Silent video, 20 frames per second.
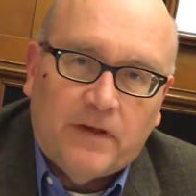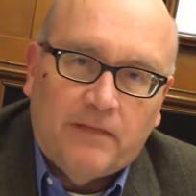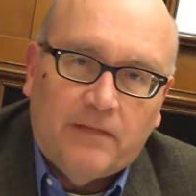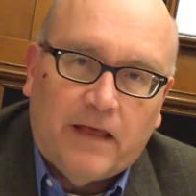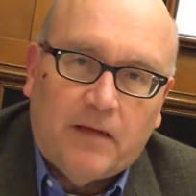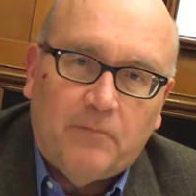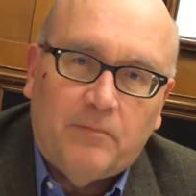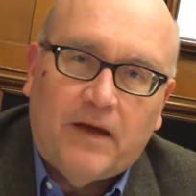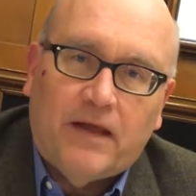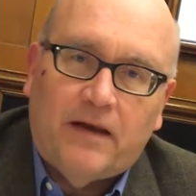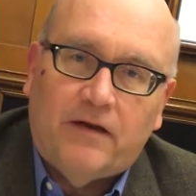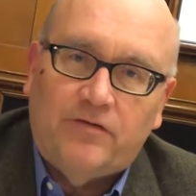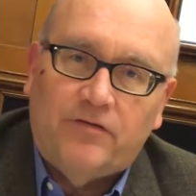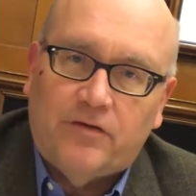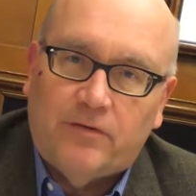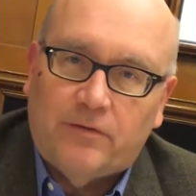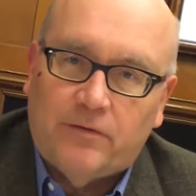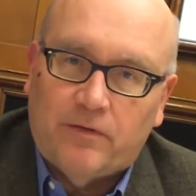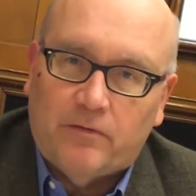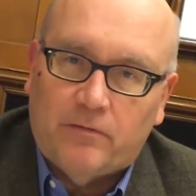in that
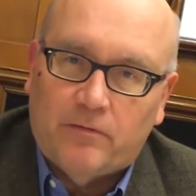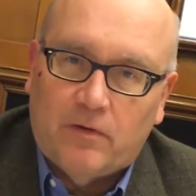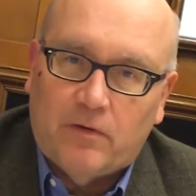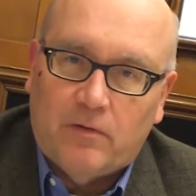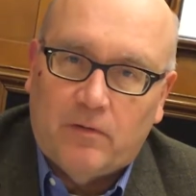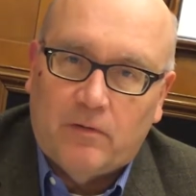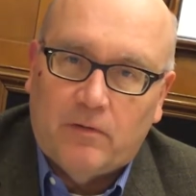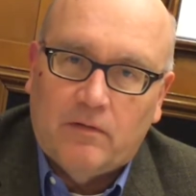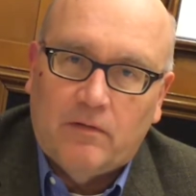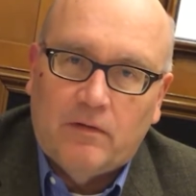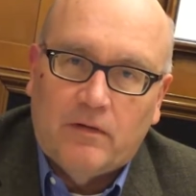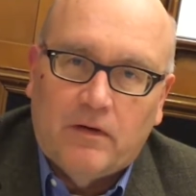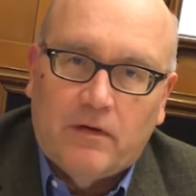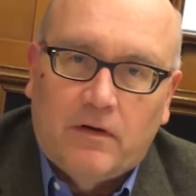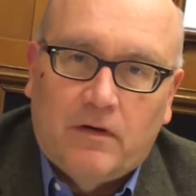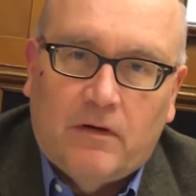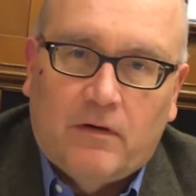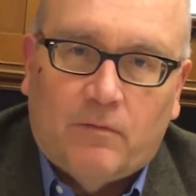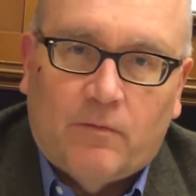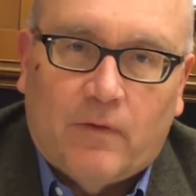managerial role
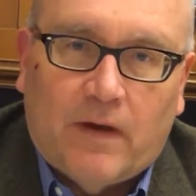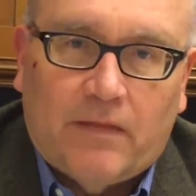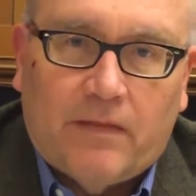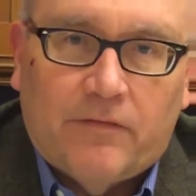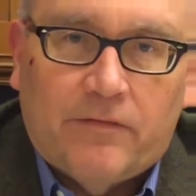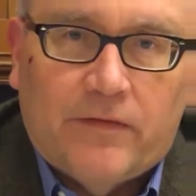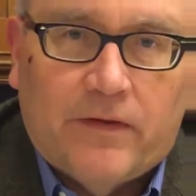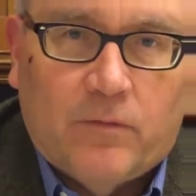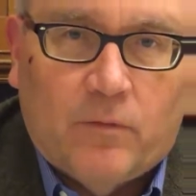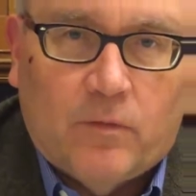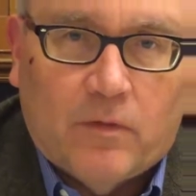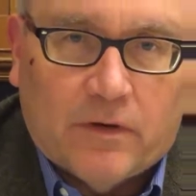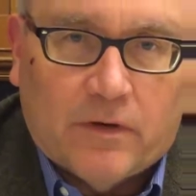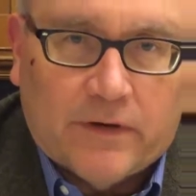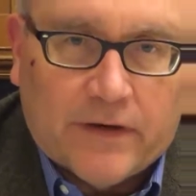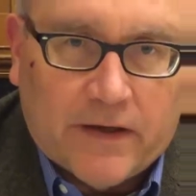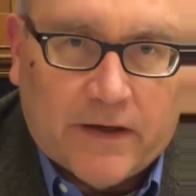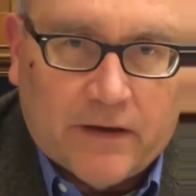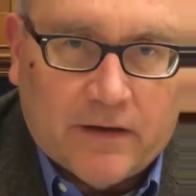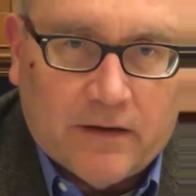rather than
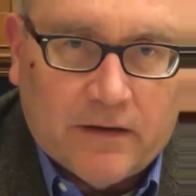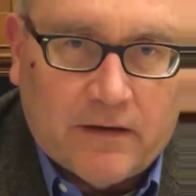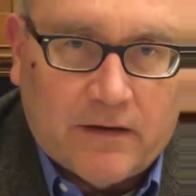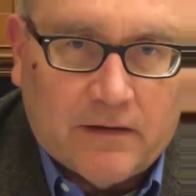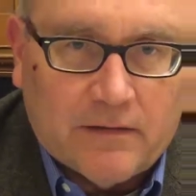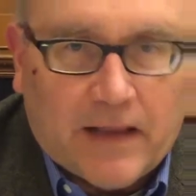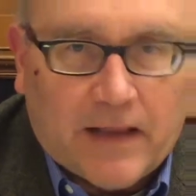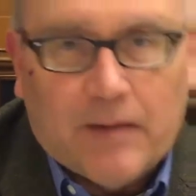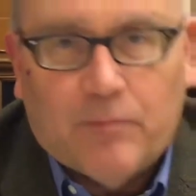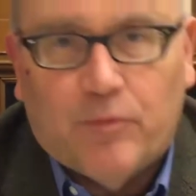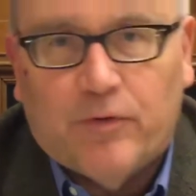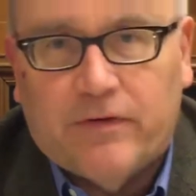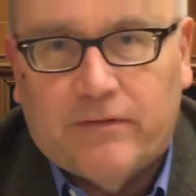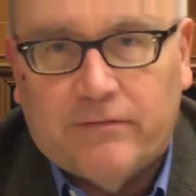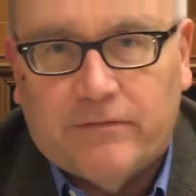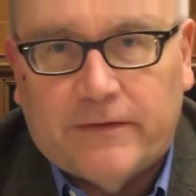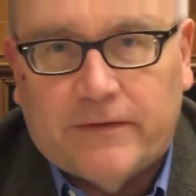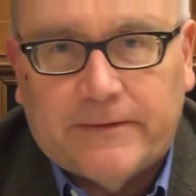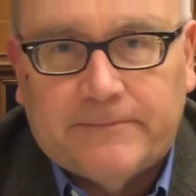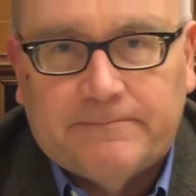working
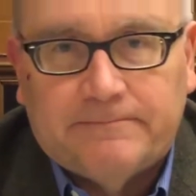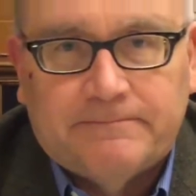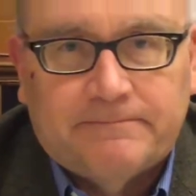collaboratively.